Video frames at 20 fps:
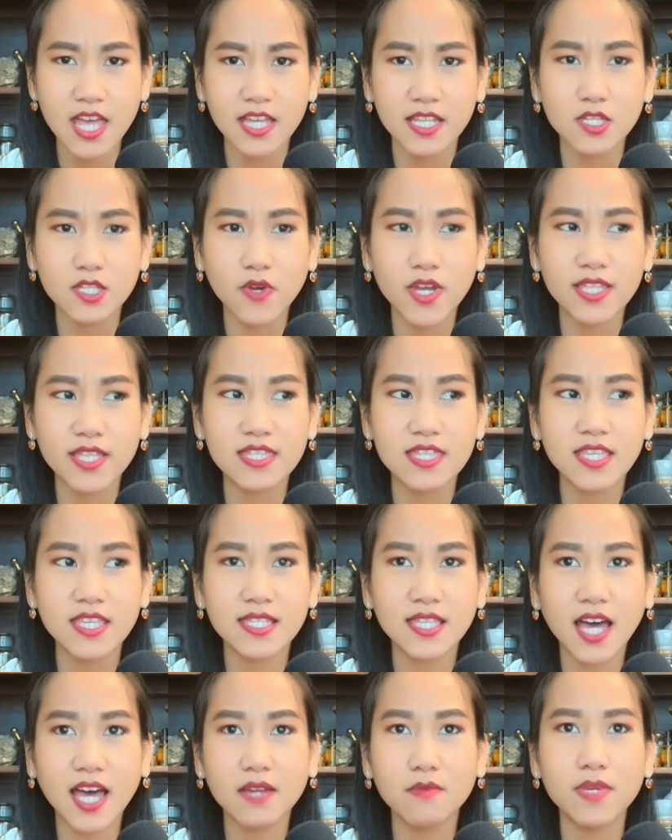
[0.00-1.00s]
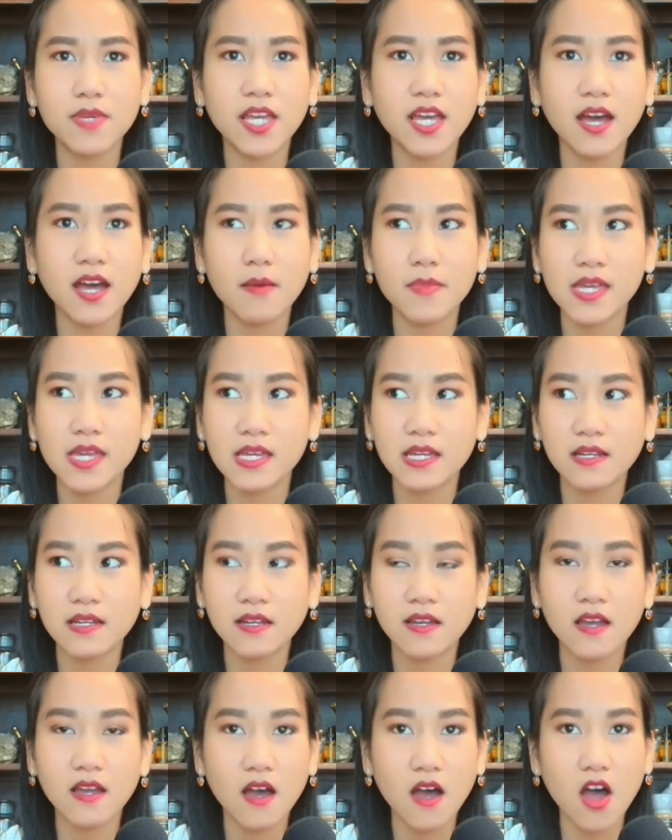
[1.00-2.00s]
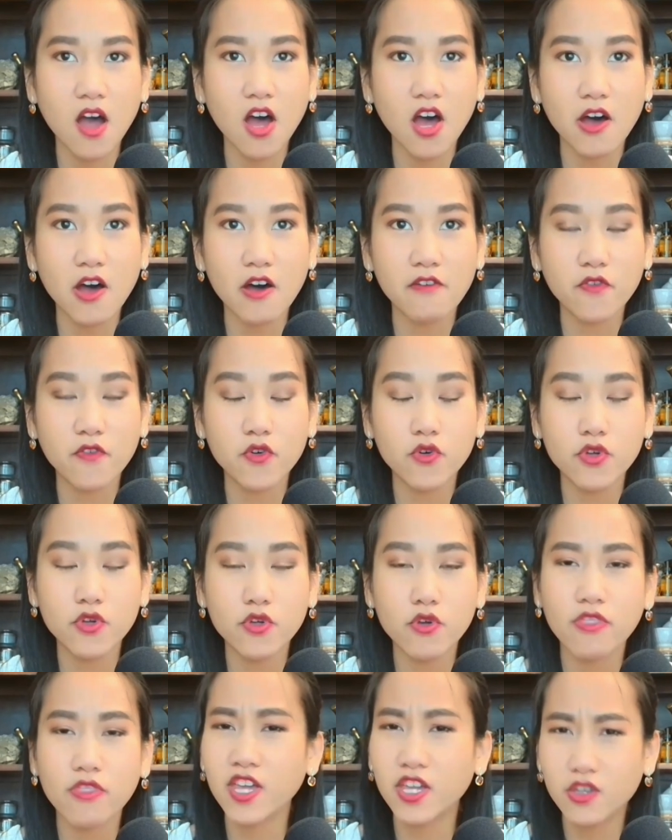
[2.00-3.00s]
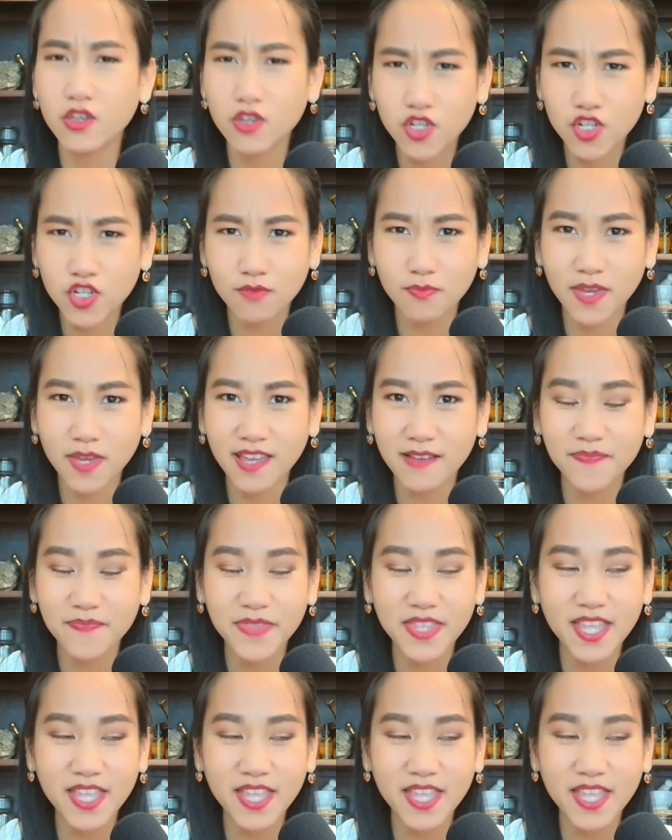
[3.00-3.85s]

So it's this unbecoming of who you think you should be,